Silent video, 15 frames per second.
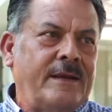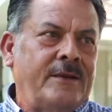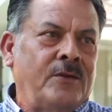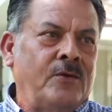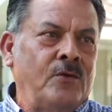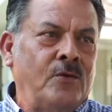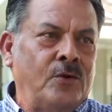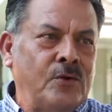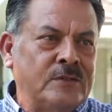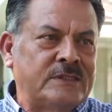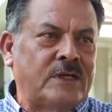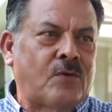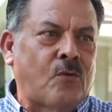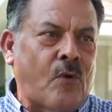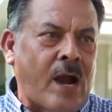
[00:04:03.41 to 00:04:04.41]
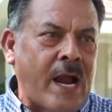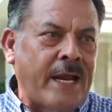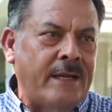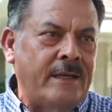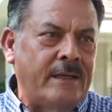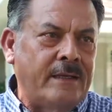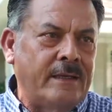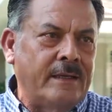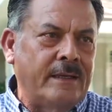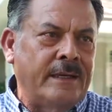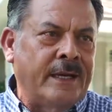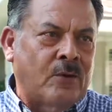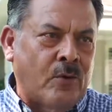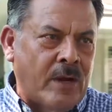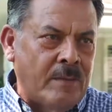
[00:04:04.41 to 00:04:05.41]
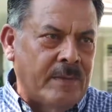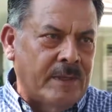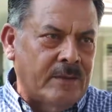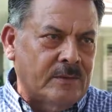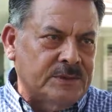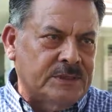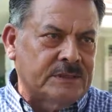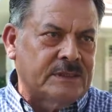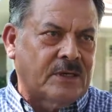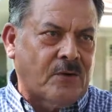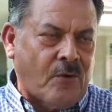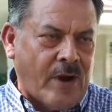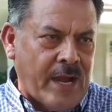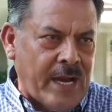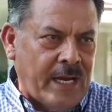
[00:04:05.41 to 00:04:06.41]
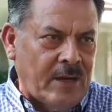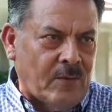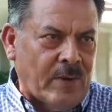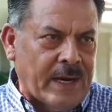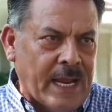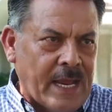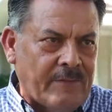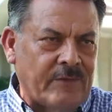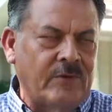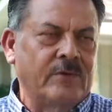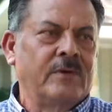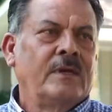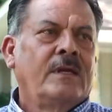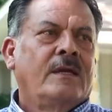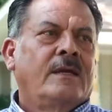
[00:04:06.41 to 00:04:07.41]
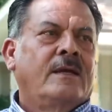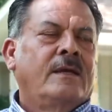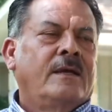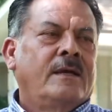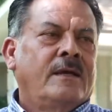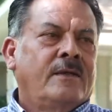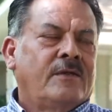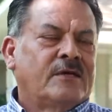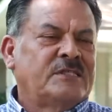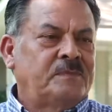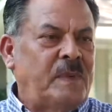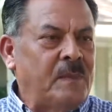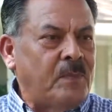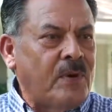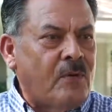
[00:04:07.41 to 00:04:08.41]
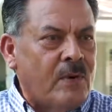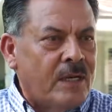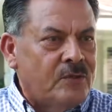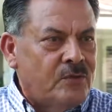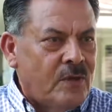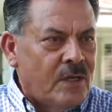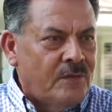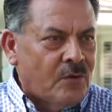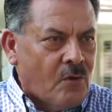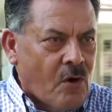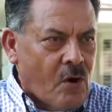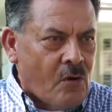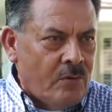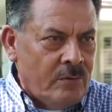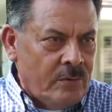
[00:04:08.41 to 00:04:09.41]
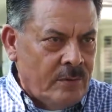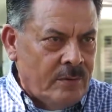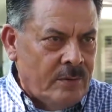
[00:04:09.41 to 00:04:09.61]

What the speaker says: you use the right equipment, which is the crane and what have you. There's people that want to do it on their own.